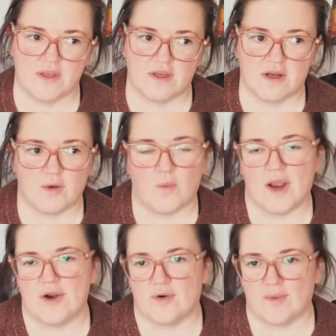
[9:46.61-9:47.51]
got a
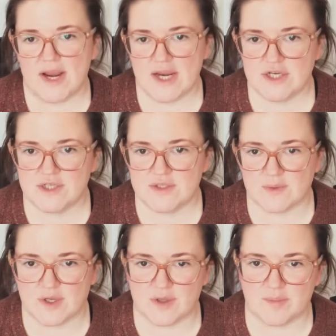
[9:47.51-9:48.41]
wider range,
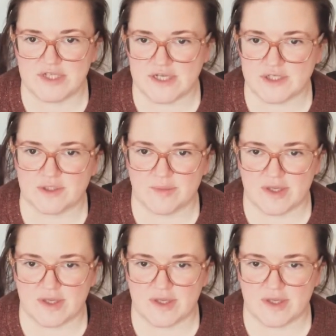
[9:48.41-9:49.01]
so it could potentially